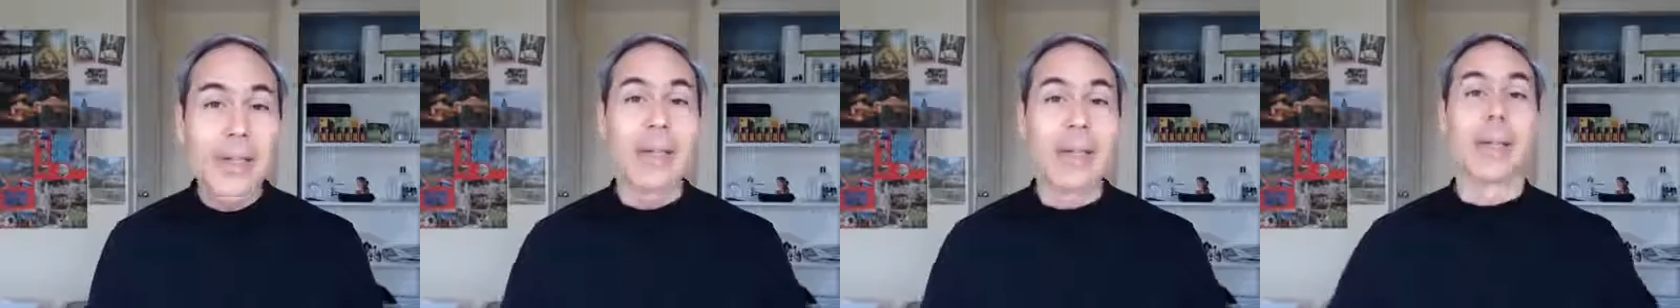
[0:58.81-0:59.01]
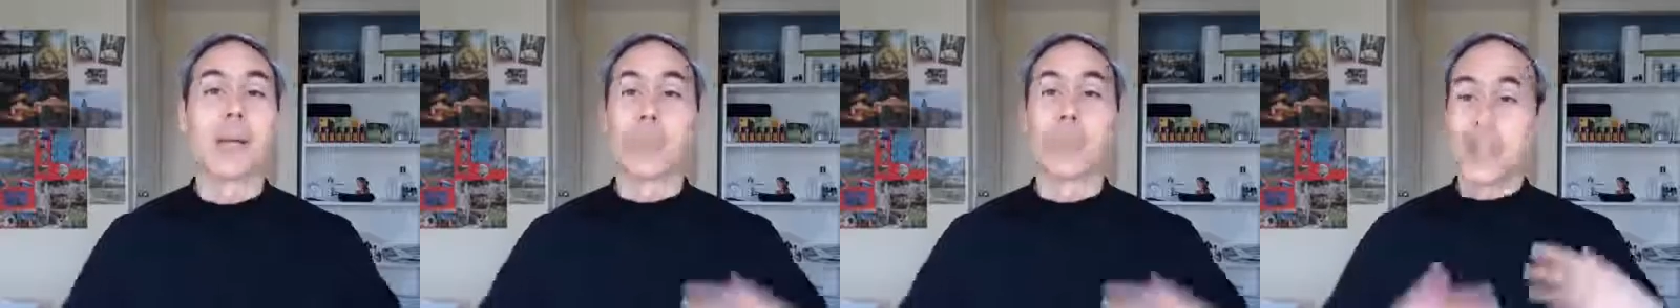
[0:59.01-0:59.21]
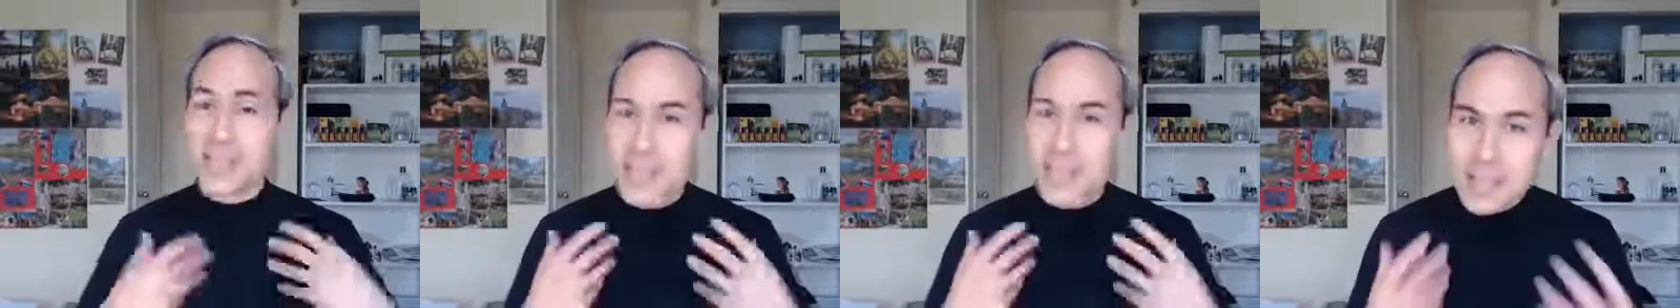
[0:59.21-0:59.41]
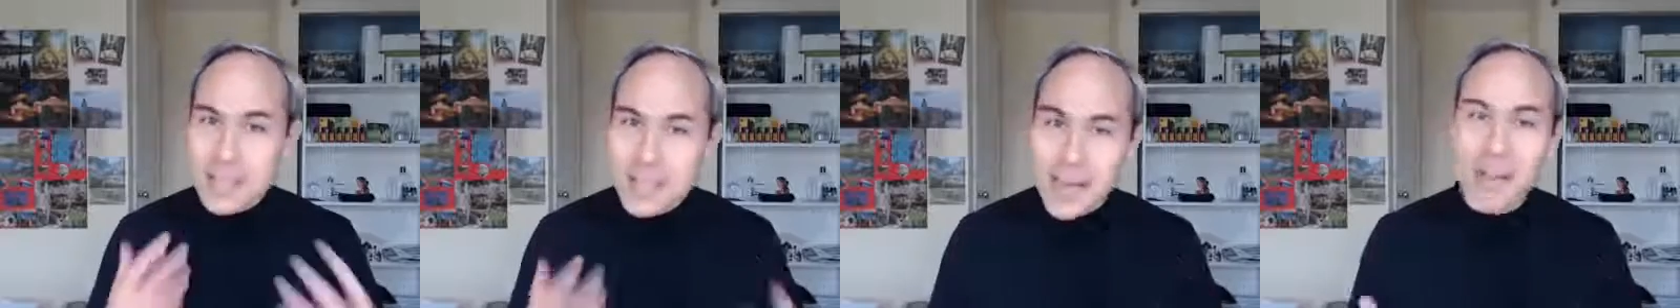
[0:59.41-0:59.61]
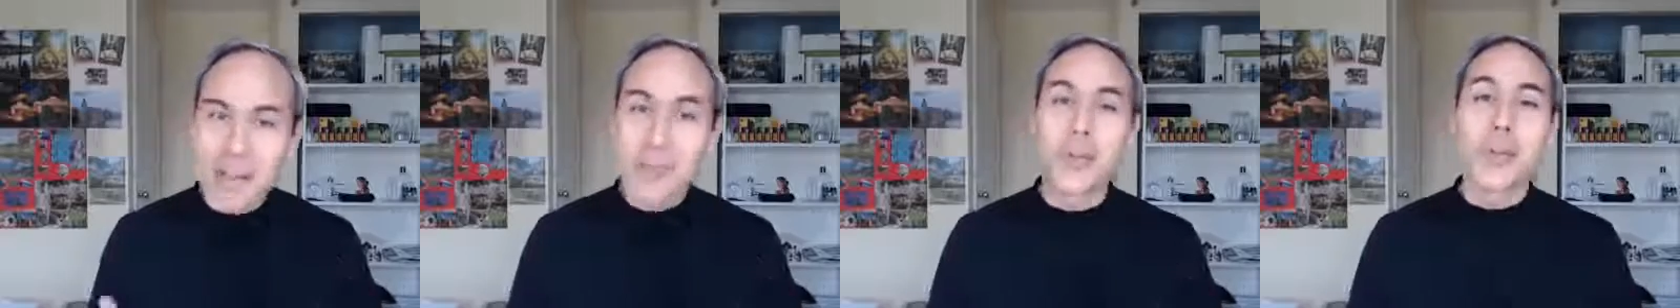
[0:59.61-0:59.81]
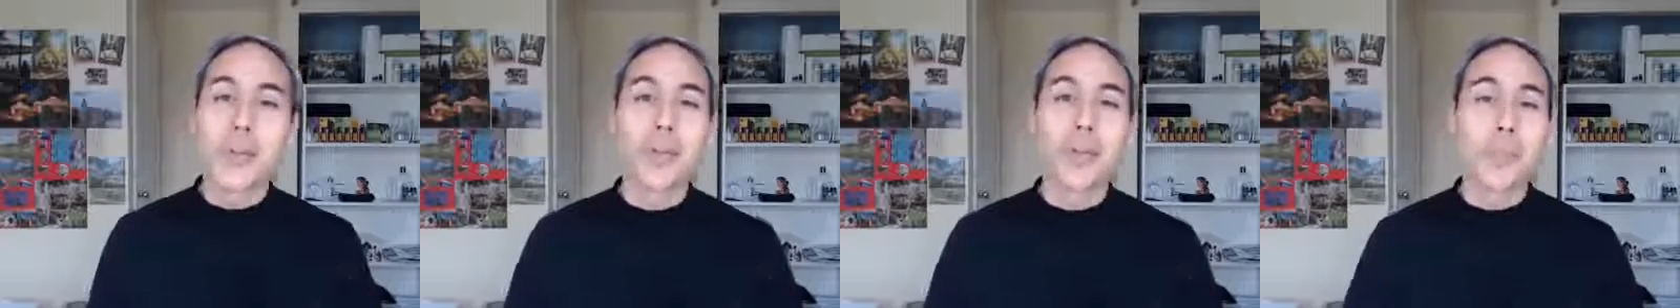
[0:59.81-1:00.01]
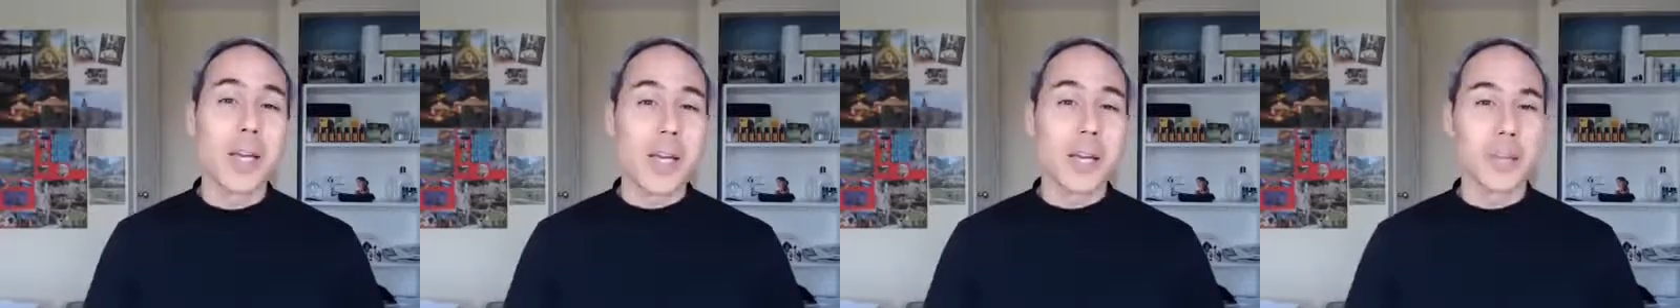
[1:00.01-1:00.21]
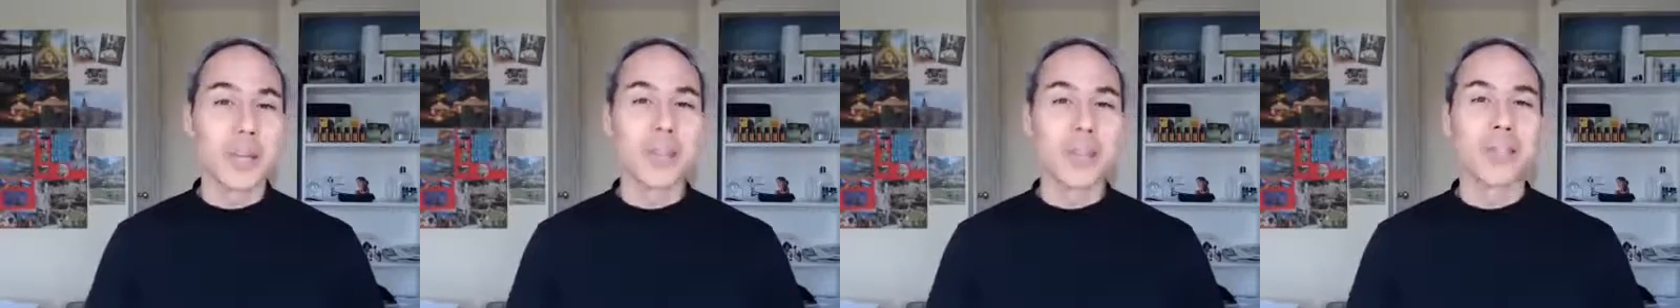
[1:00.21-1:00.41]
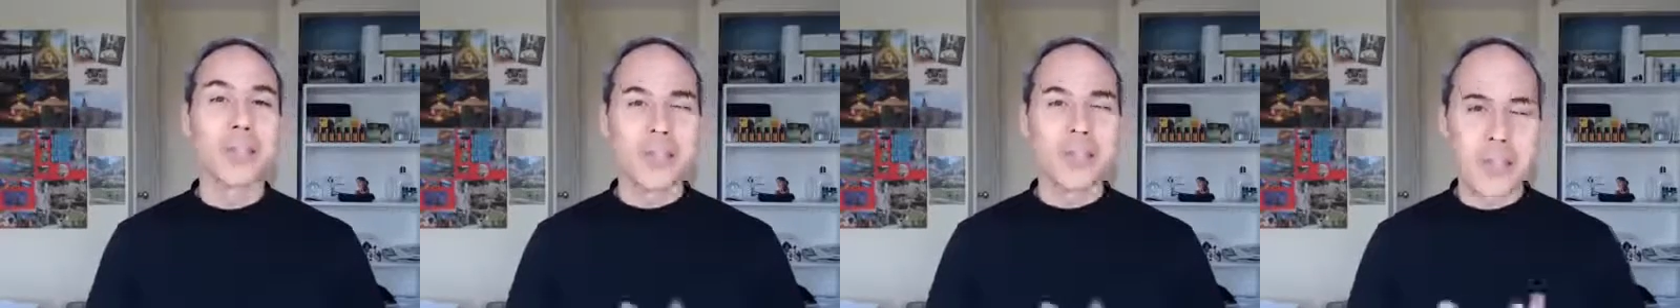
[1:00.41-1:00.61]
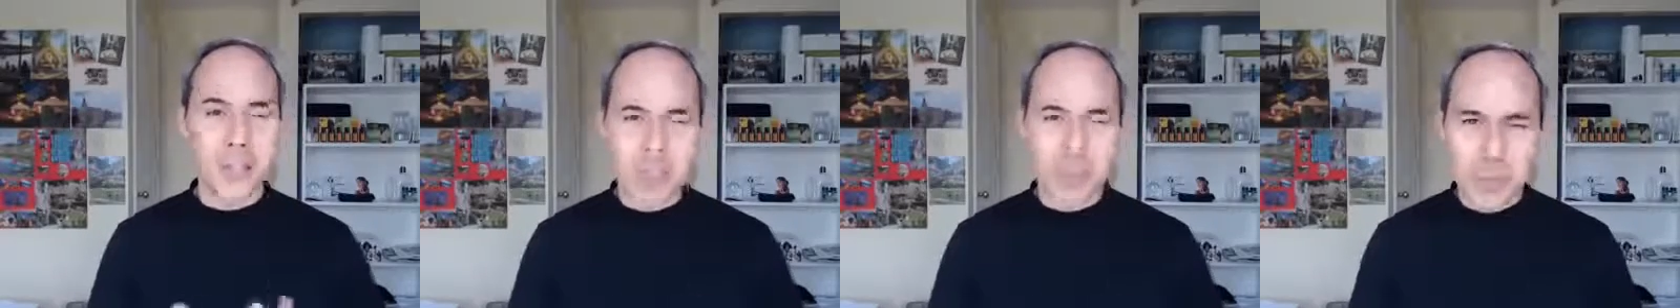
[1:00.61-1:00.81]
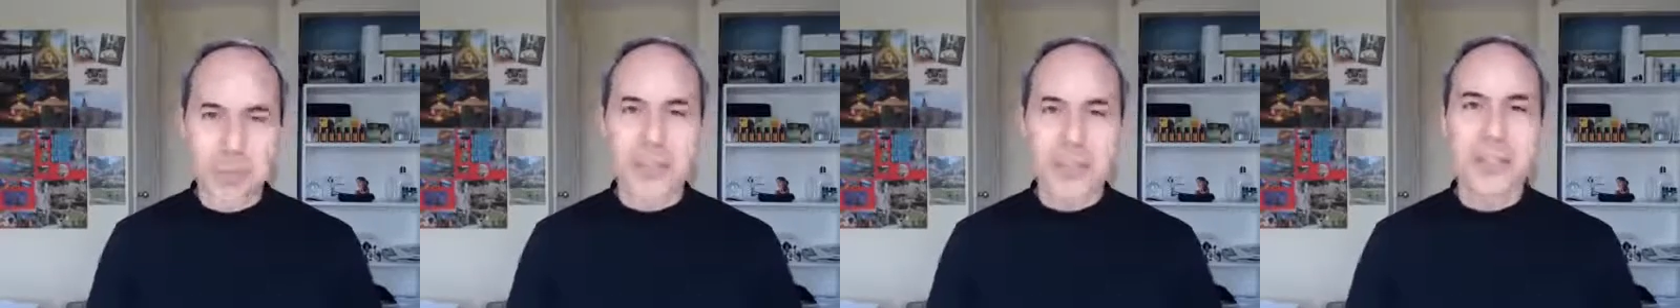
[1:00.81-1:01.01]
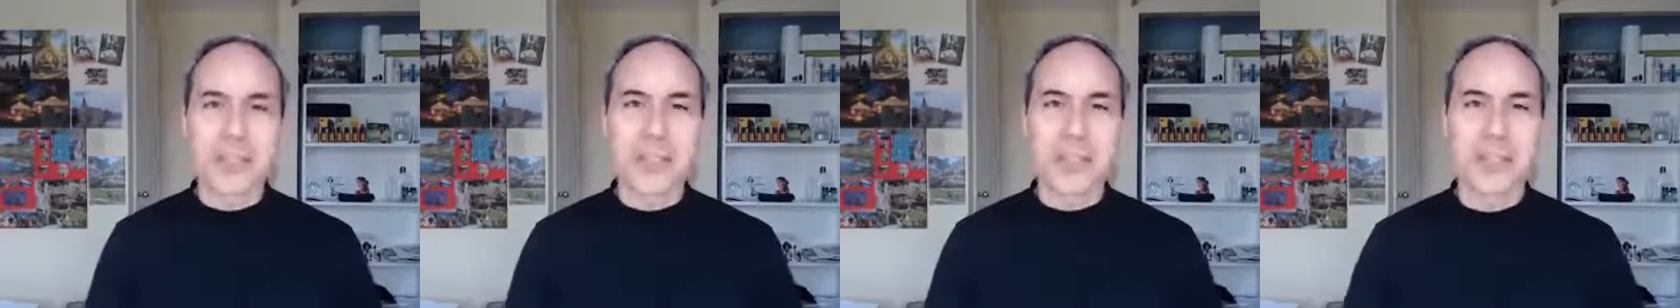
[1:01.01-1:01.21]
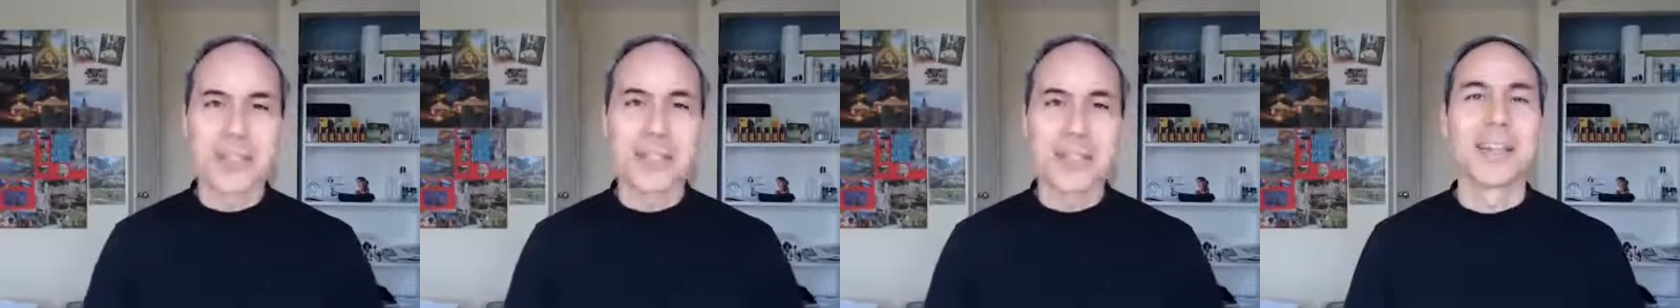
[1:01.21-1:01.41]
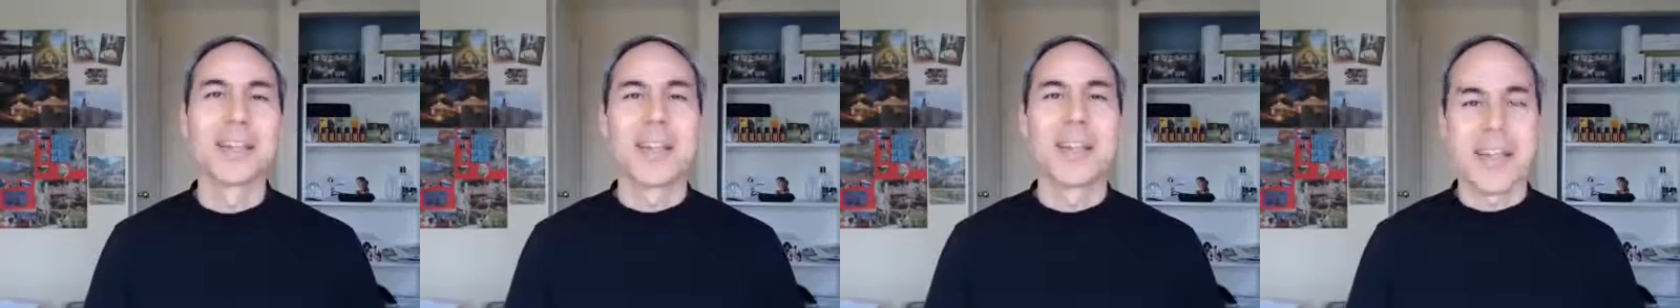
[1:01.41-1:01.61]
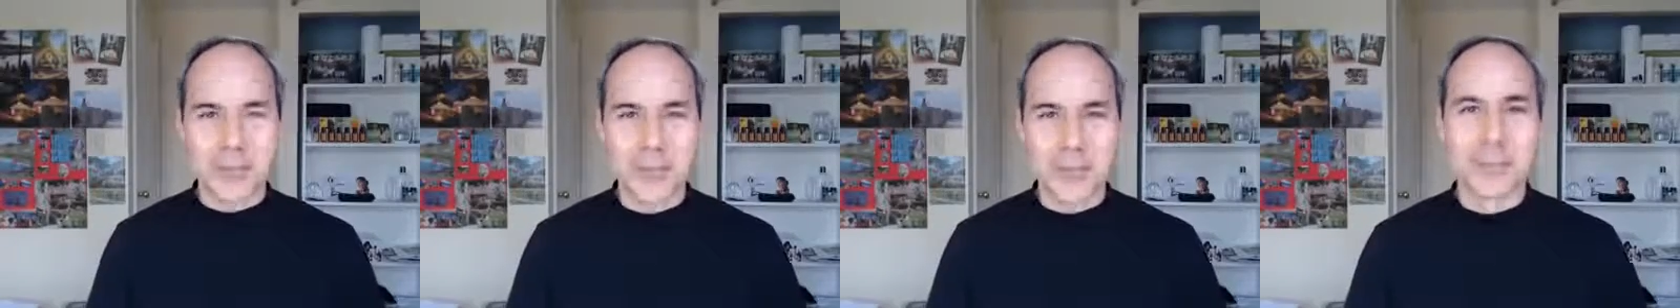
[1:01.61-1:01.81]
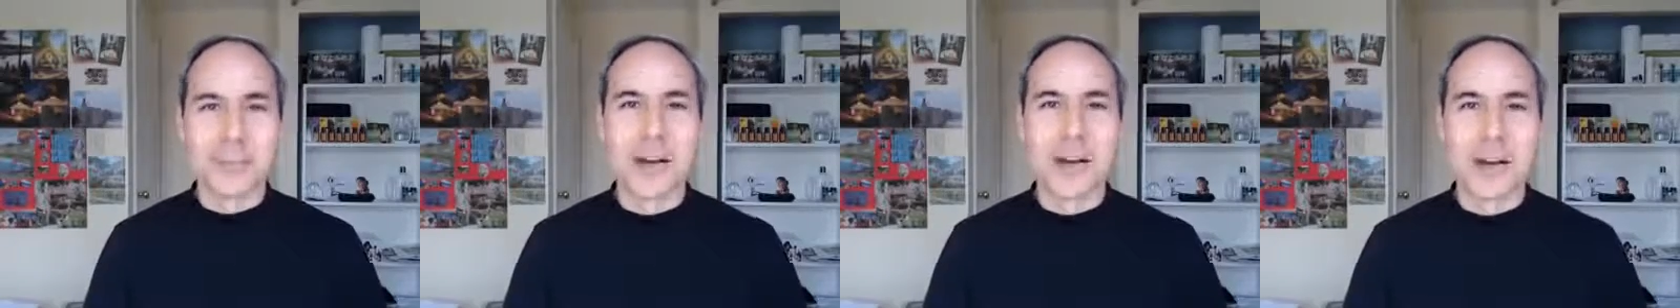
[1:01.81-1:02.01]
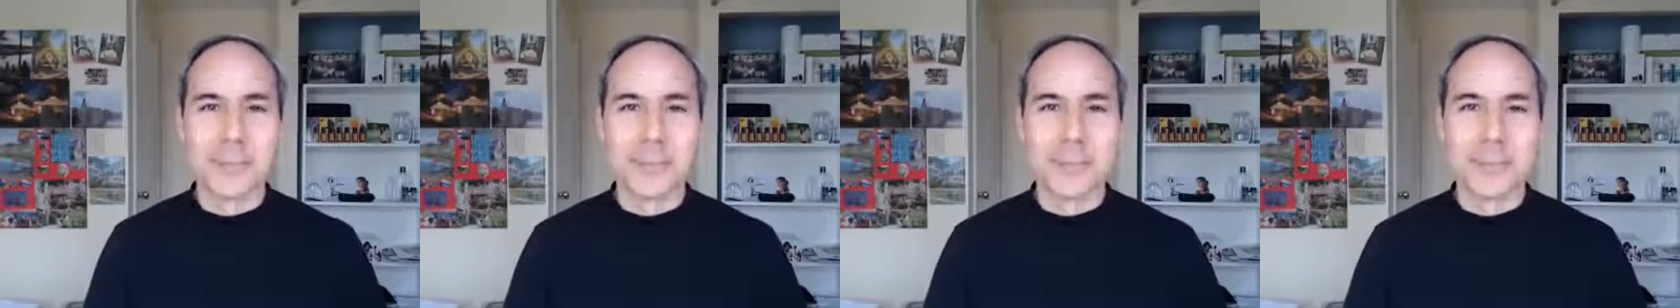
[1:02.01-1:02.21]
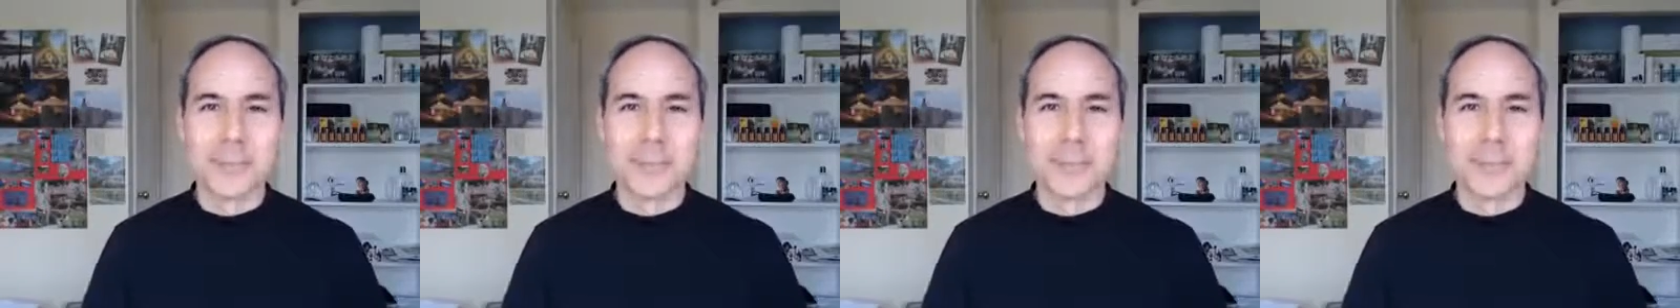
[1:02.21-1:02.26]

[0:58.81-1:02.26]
and I'm excited for you to be able to experience this as well.